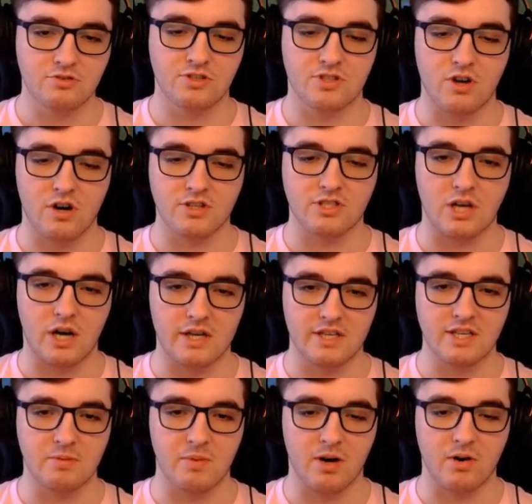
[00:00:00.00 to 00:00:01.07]
start
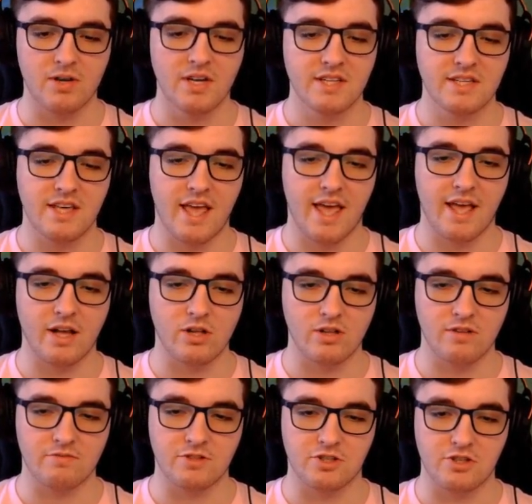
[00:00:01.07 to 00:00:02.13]
talking about the angle
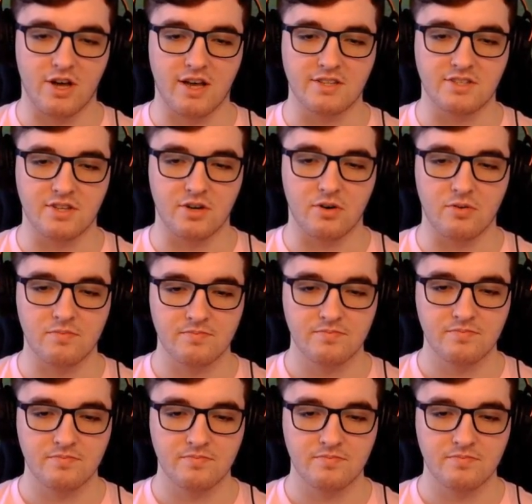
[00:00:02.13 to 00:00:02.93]
of the shot. So,